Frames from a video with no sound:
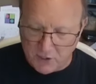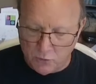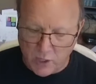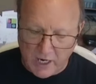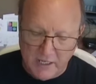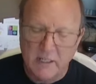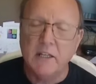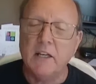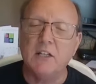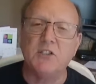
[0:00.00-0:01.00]
and right
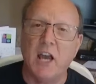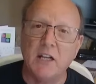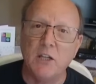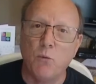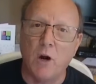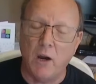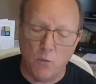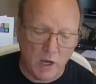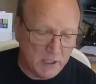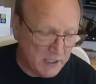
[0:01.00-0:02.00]
exactly where I
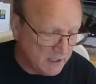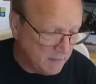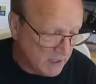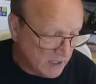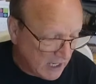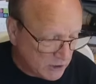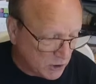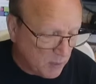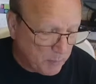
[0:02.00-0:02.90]
wanted it, I took a